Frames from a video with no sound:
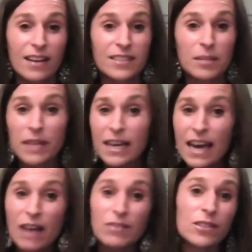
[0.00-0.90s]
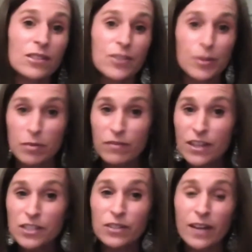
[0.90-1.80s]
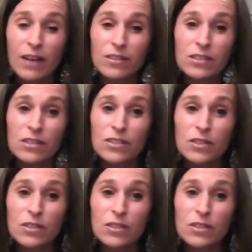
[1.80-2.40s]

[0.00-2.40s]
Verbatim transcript: some lay counselors, some professional counselors.